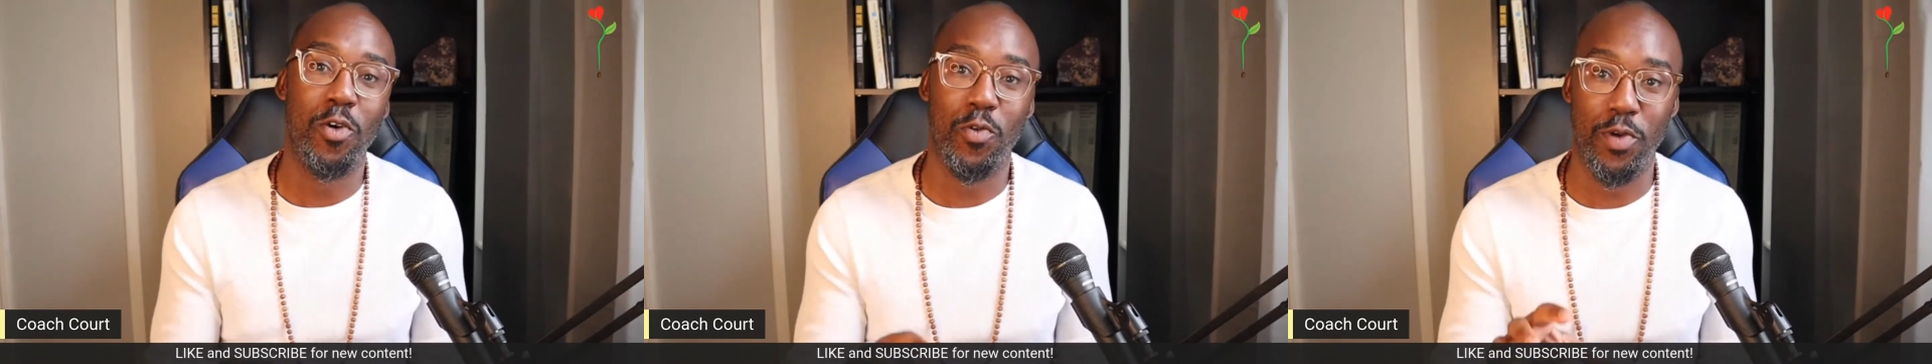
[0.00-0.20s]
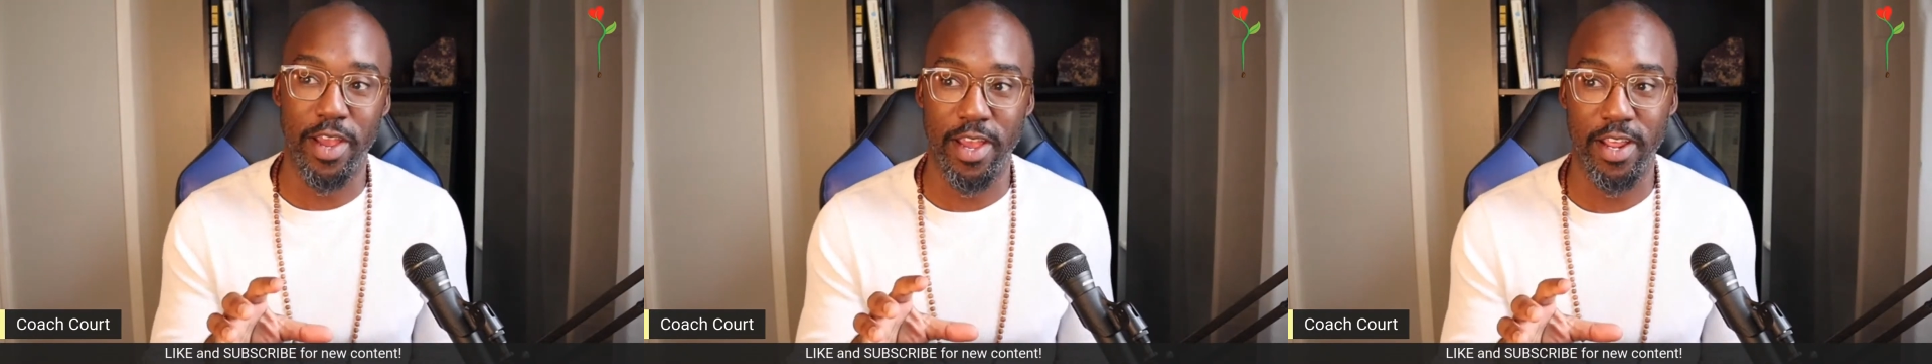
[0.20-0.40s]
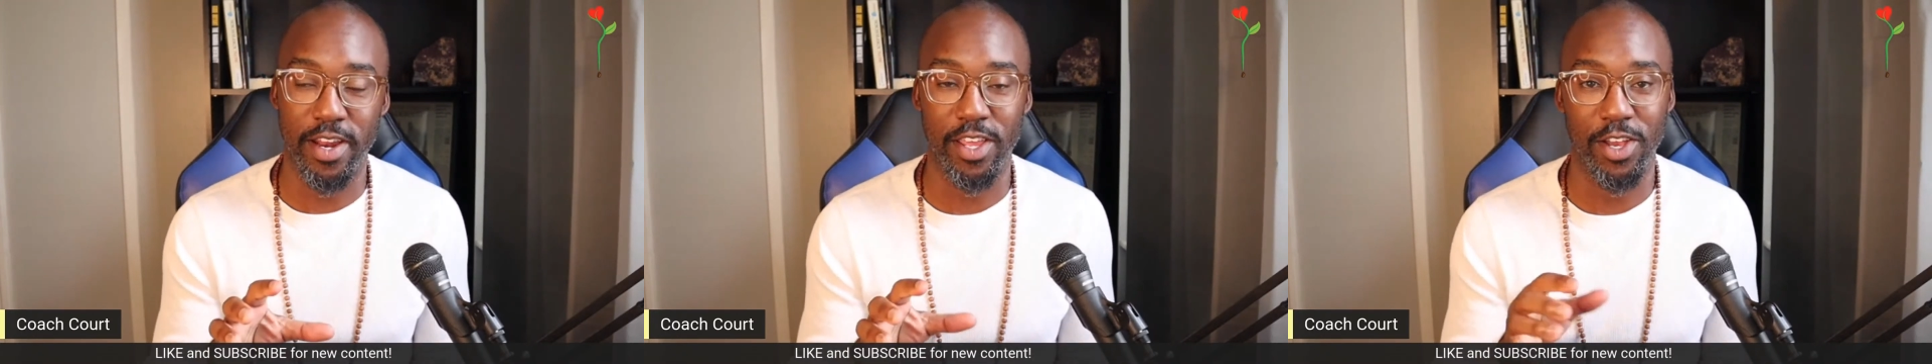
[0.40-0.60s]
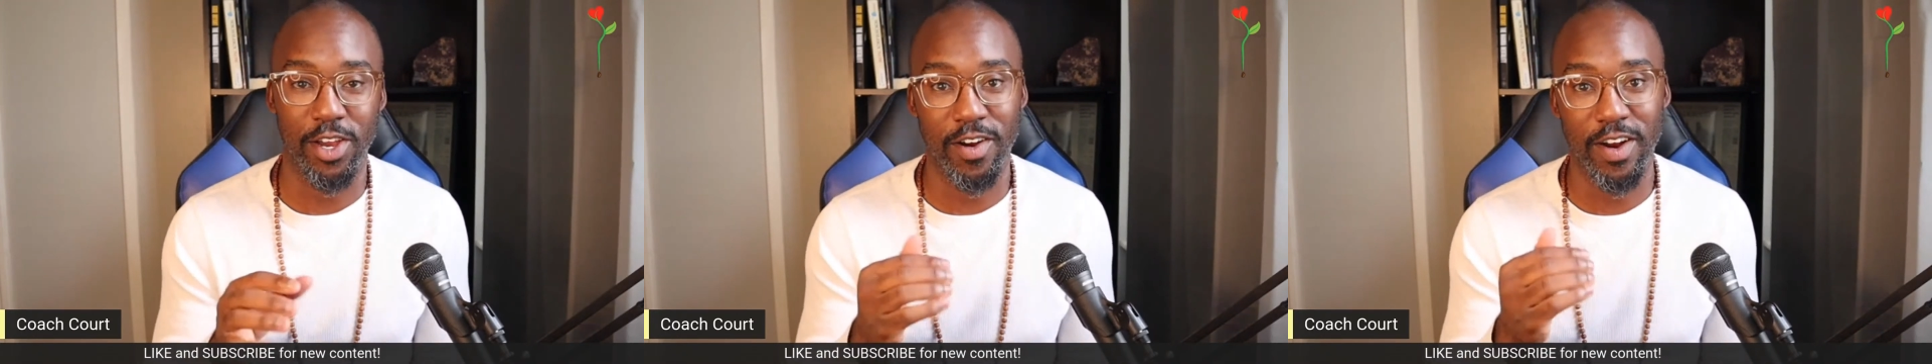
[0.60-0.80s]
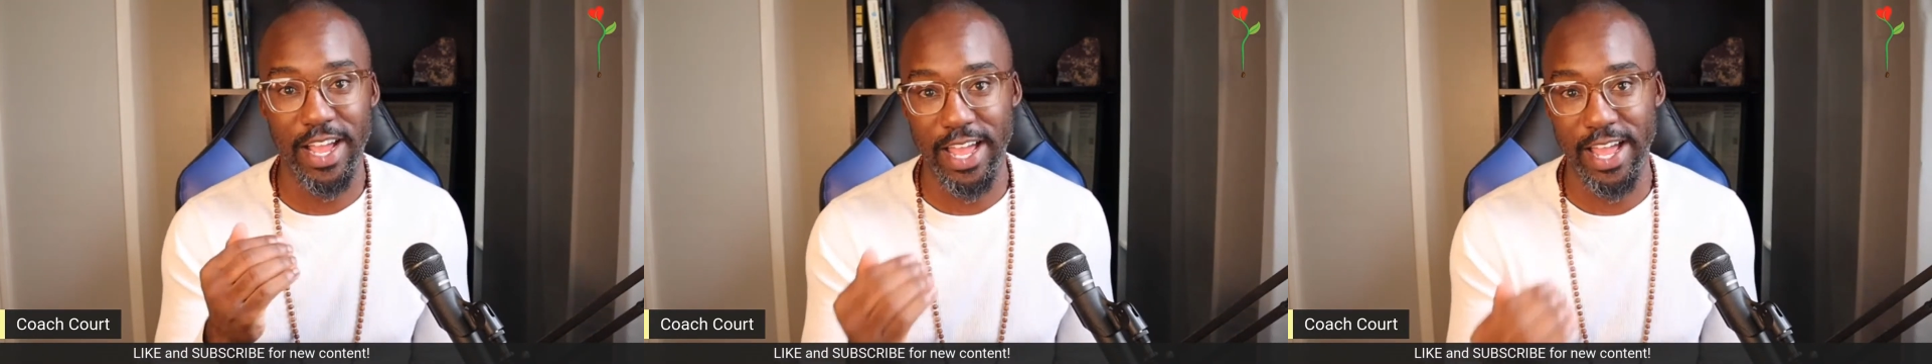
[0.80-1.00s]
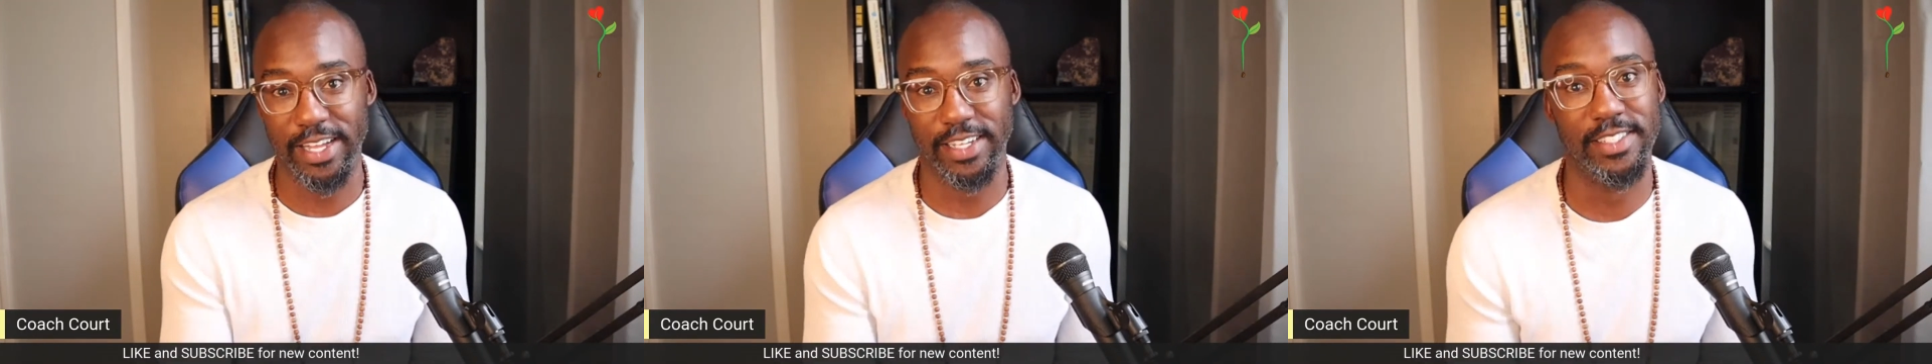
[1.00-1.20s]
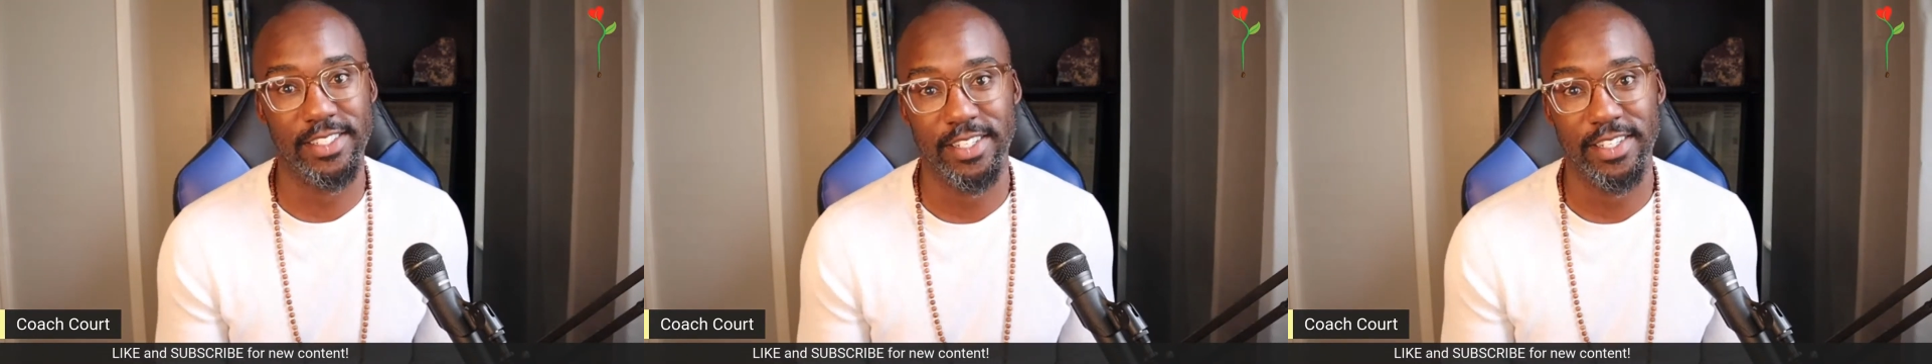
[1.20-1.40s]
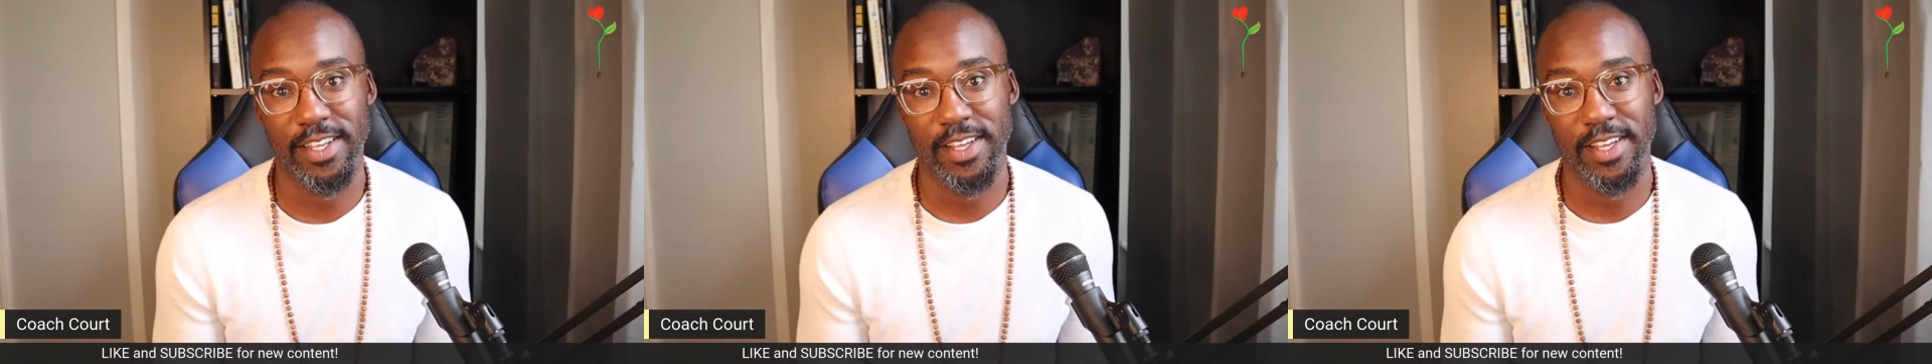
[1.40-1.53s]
when your ex